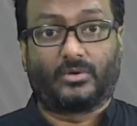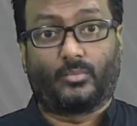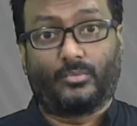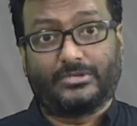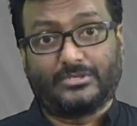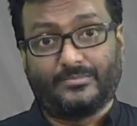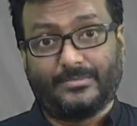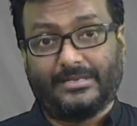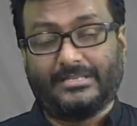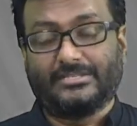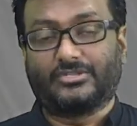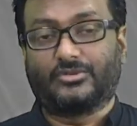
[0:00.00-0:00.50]

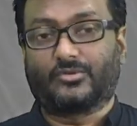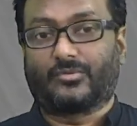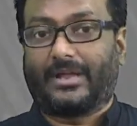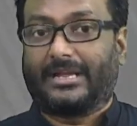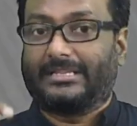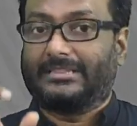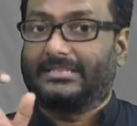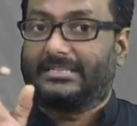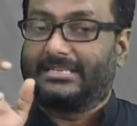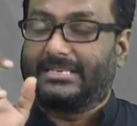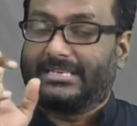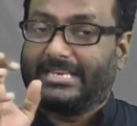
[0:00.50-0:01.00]
which means you
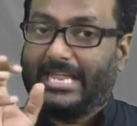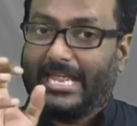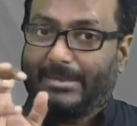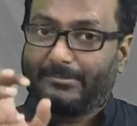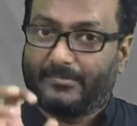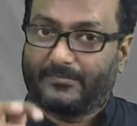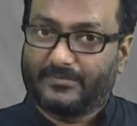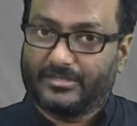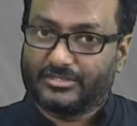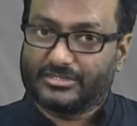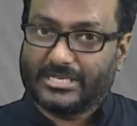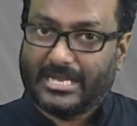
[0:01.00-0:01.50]
write the name
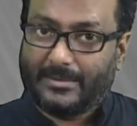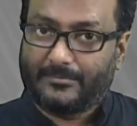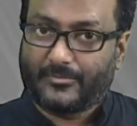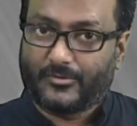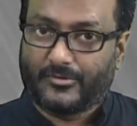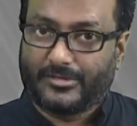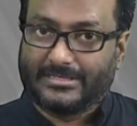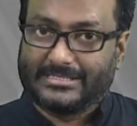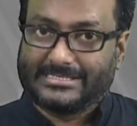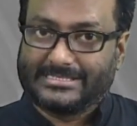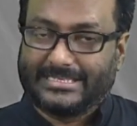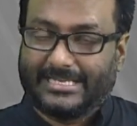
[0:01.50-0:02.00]
of the chapter
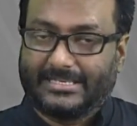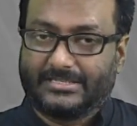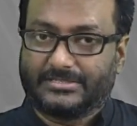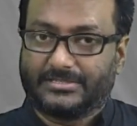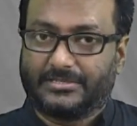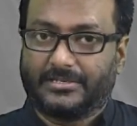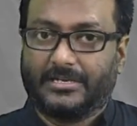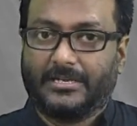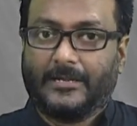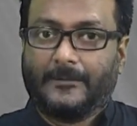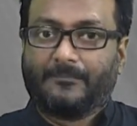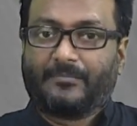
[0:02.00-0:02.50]
in
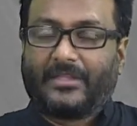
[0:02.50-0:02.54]
center